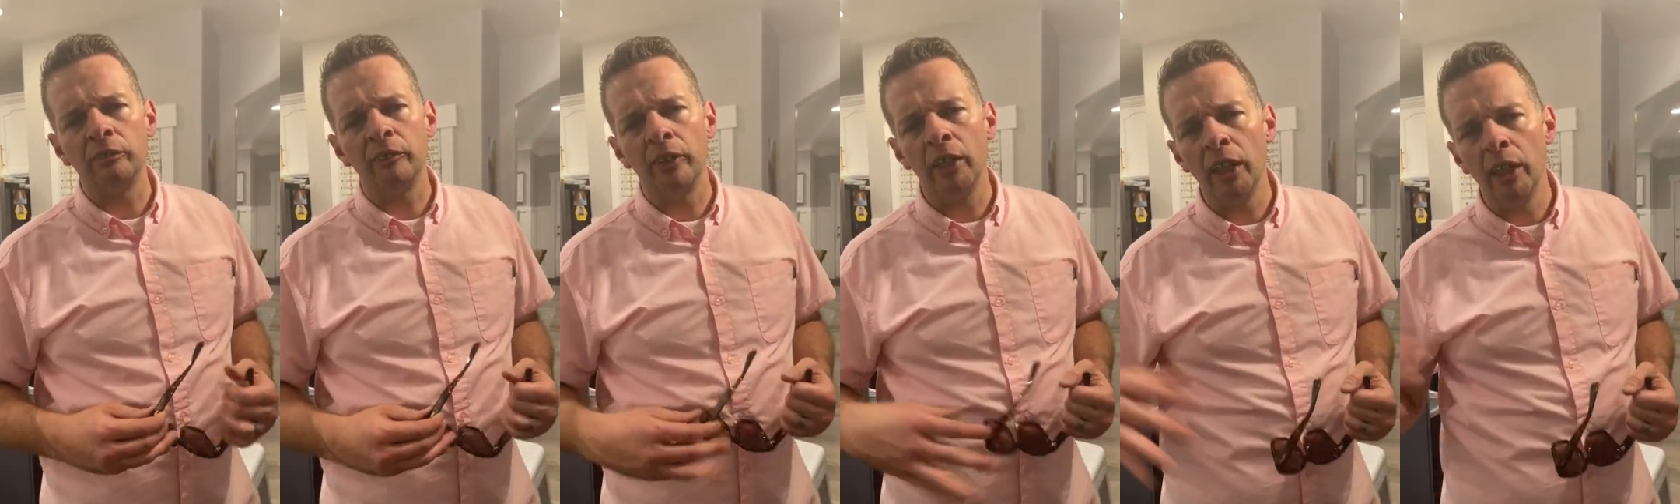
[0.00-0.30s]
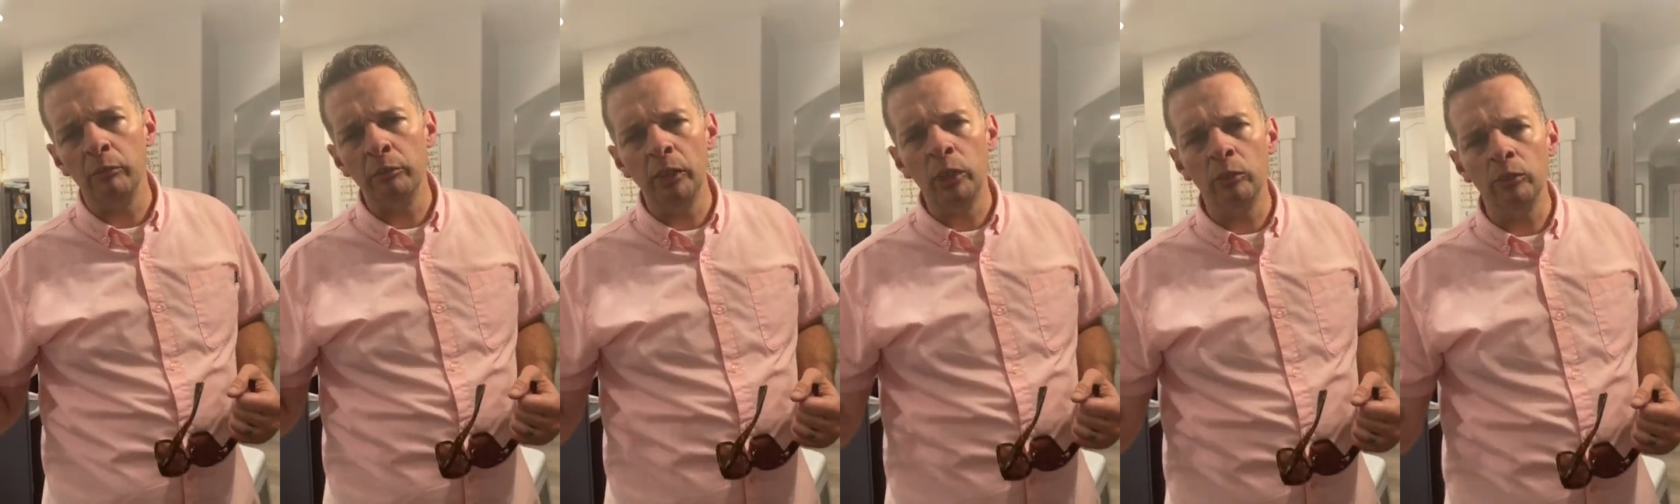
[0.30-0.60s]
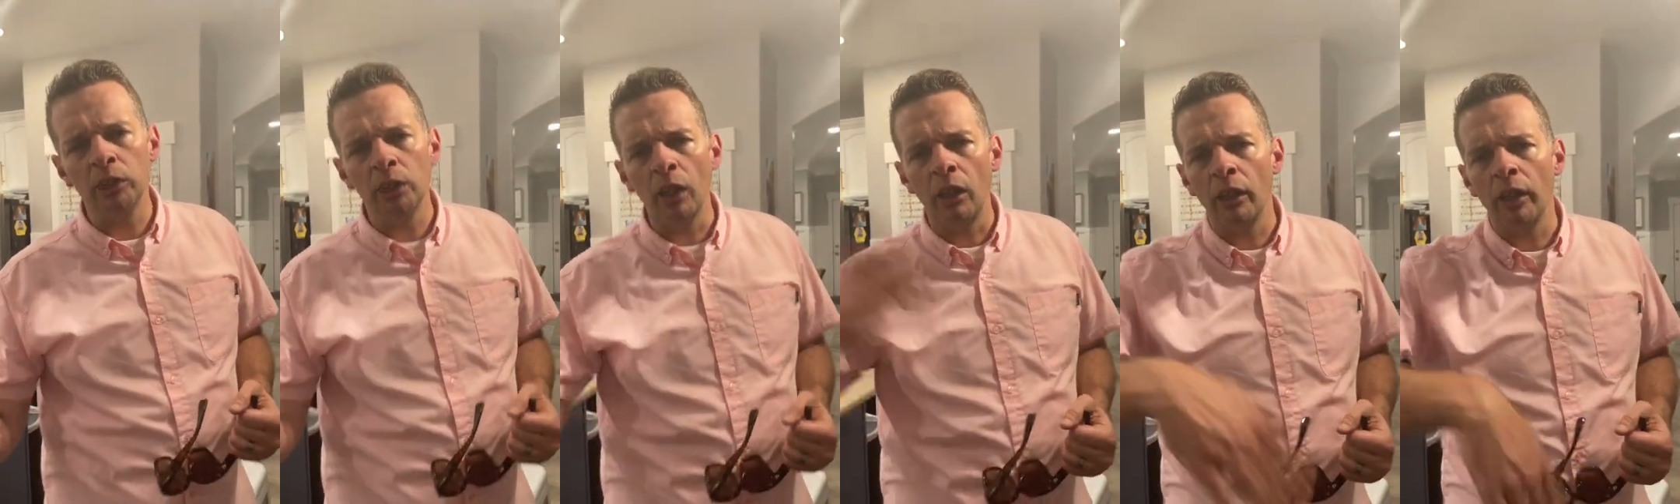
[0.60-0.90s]
for him
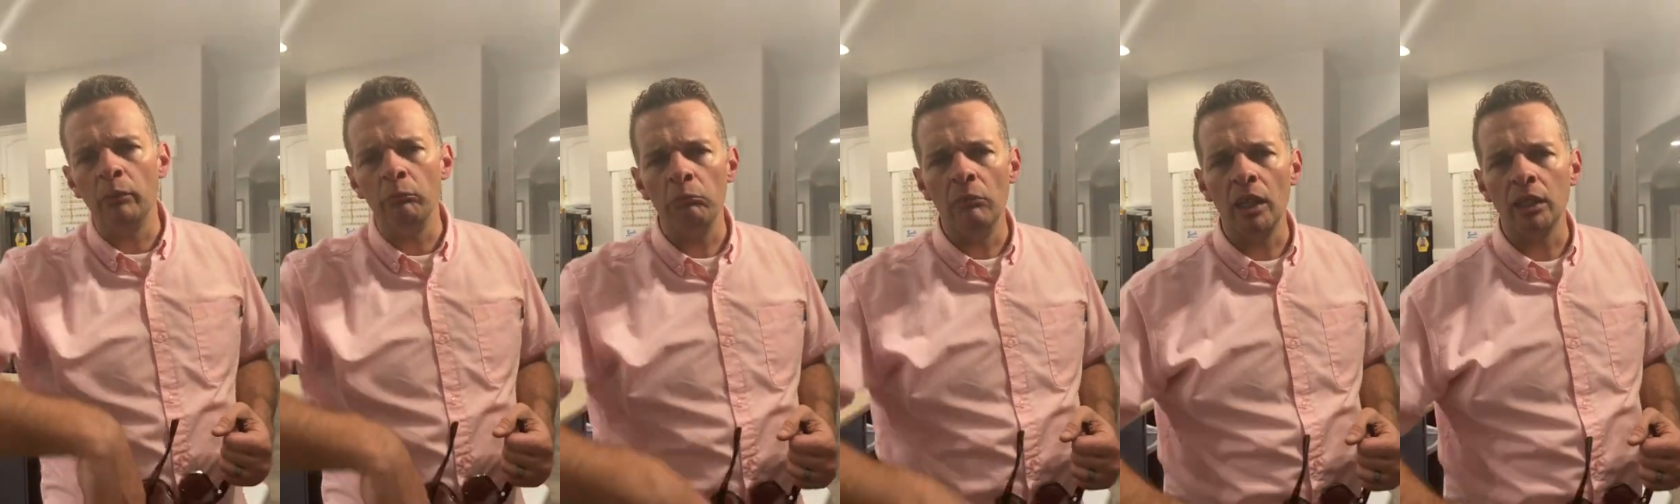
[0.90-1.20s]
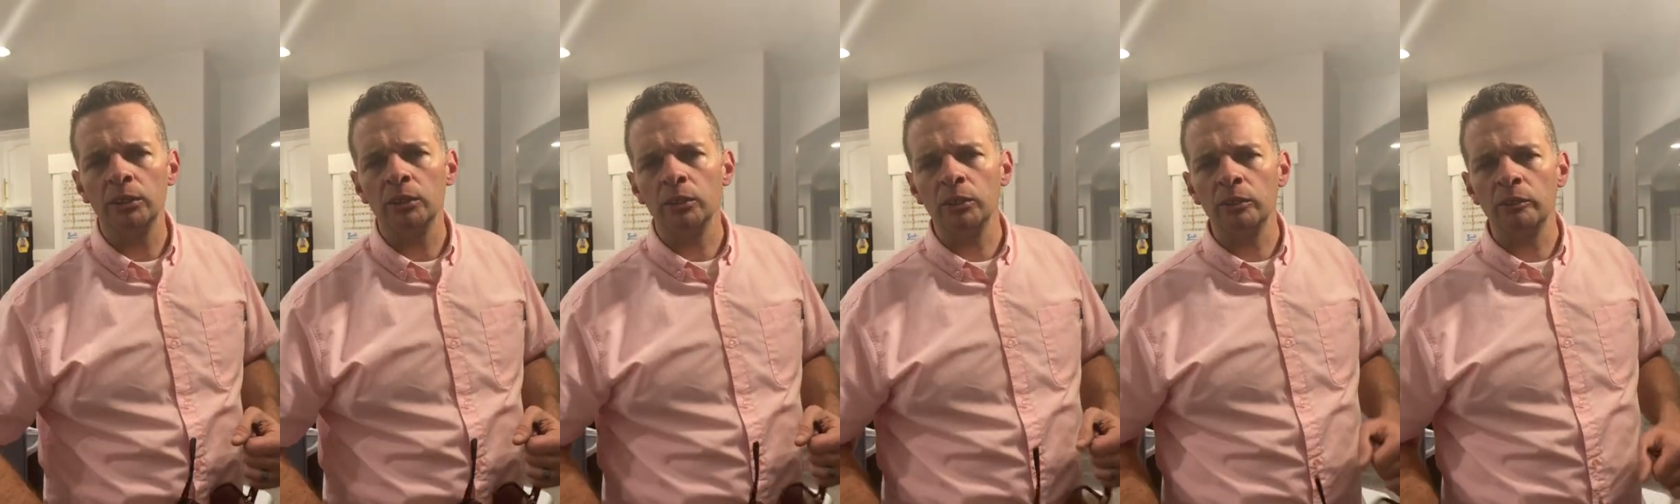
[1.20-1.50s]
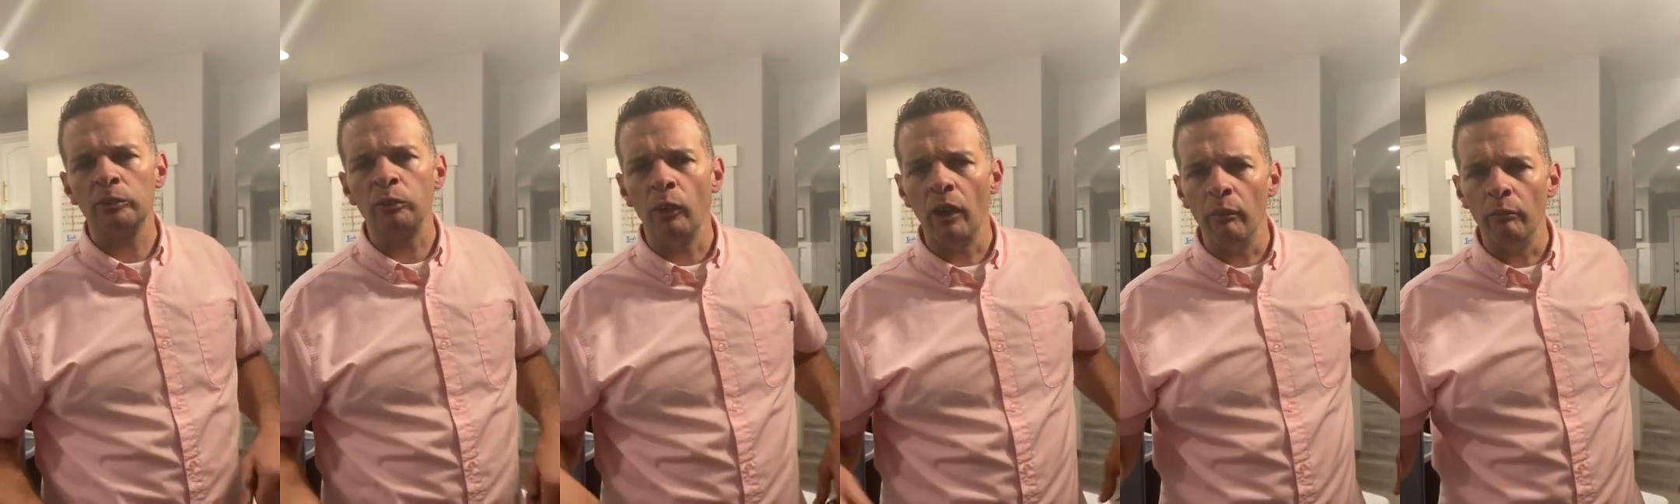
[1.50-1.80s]
using all them muscles
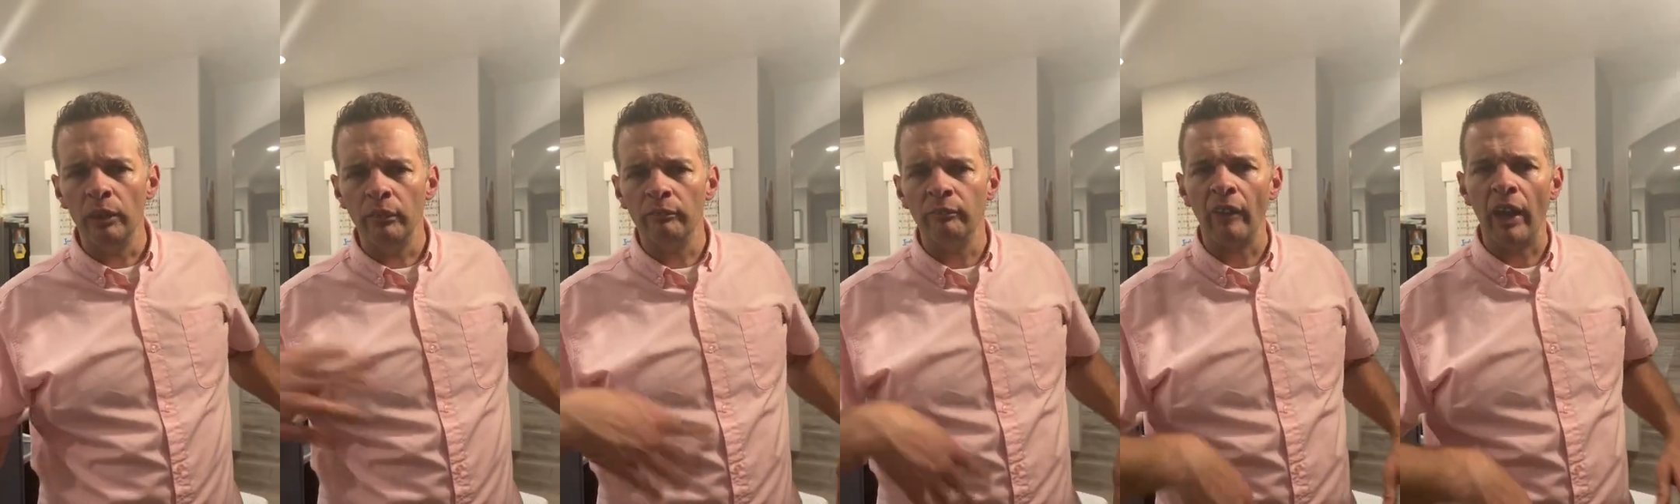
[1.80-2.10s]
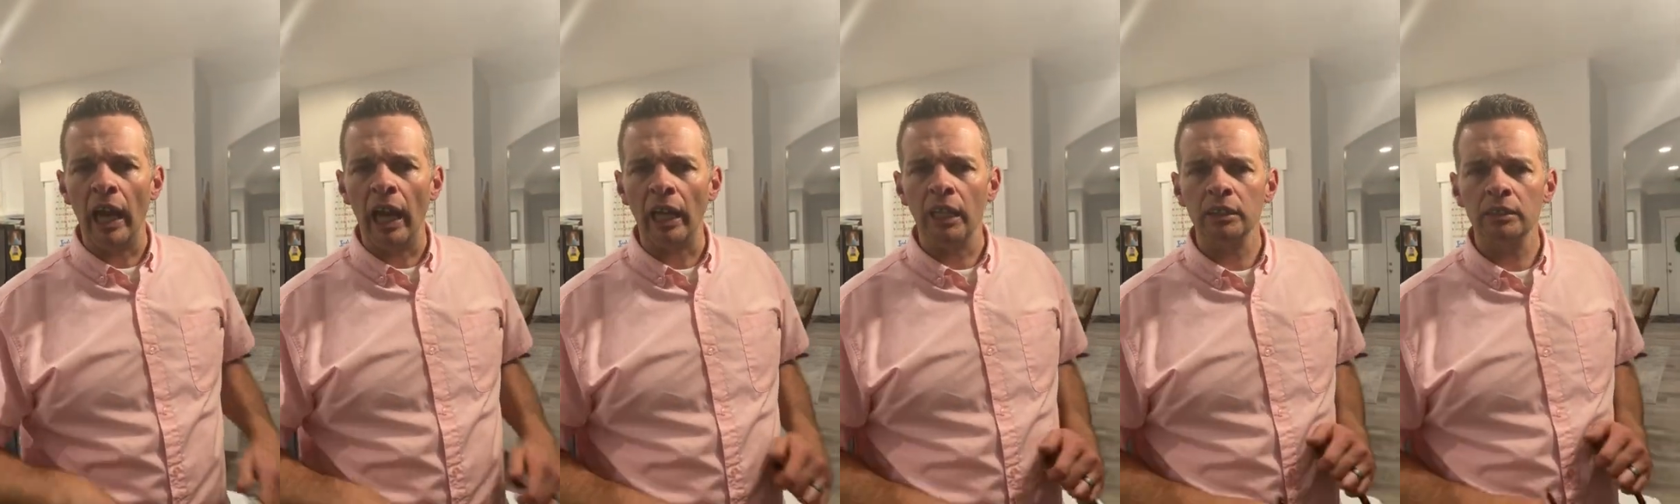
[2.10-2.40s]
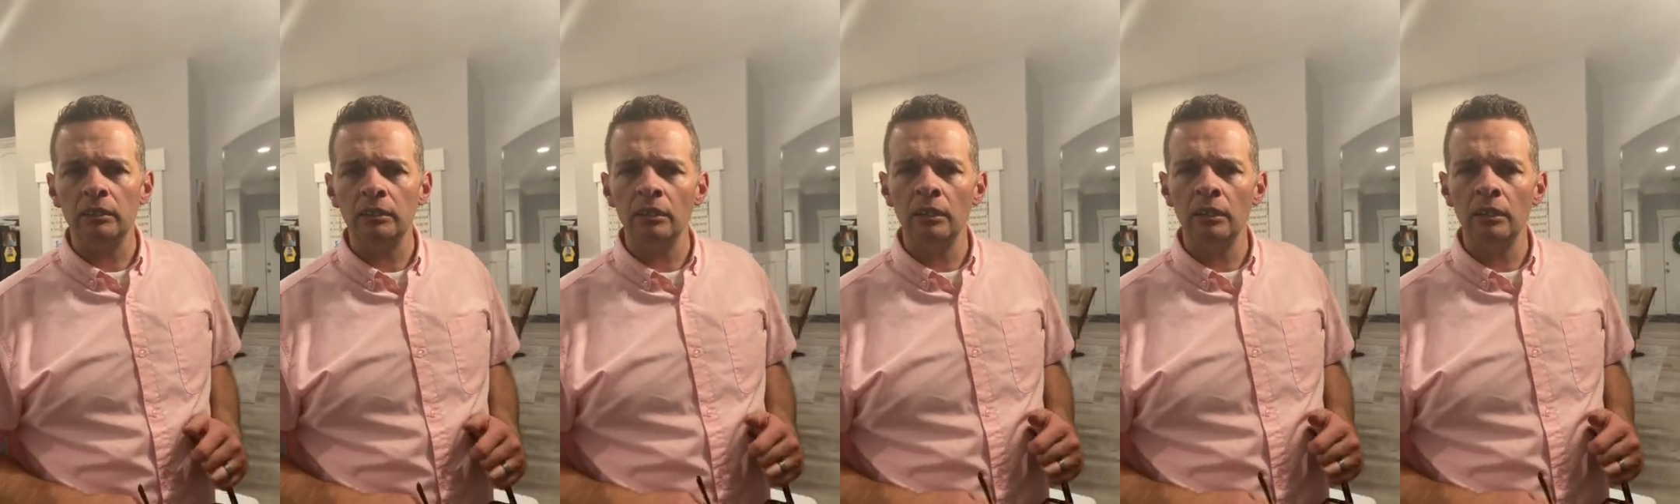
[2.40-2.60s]
swimming fast.